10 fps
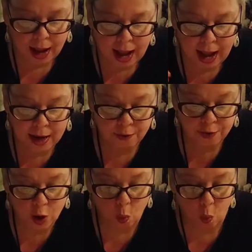And if
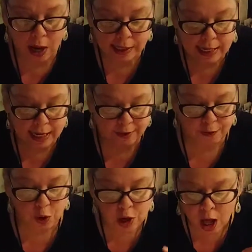there wasn't any
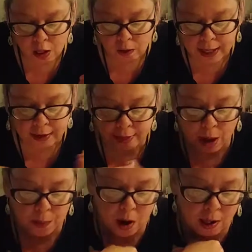food coloring,
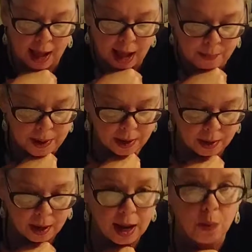that would all
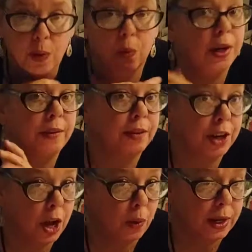happen, and we wouldn't even
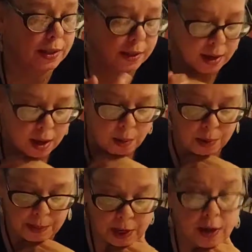know it.
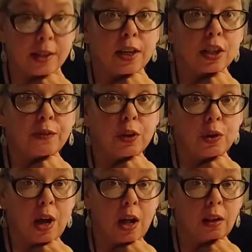But because there's
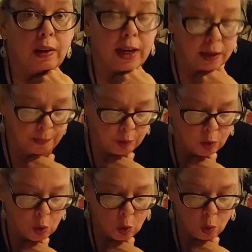food coloring,
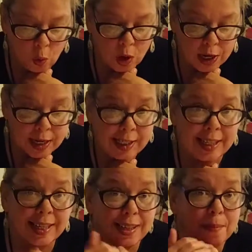we're going to
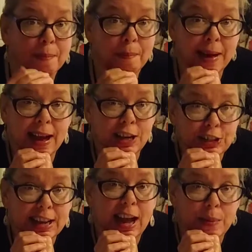see some
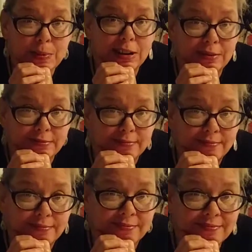magic happen.
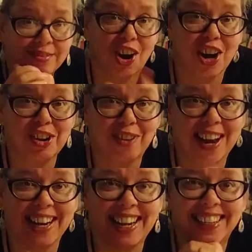Are you
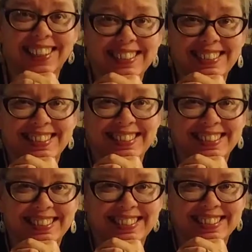ready?
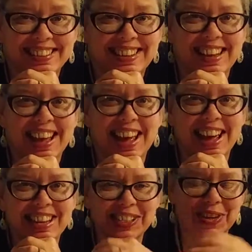
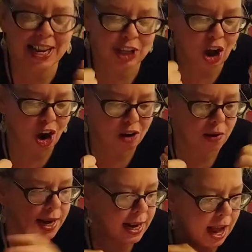Yes, you guys are ready.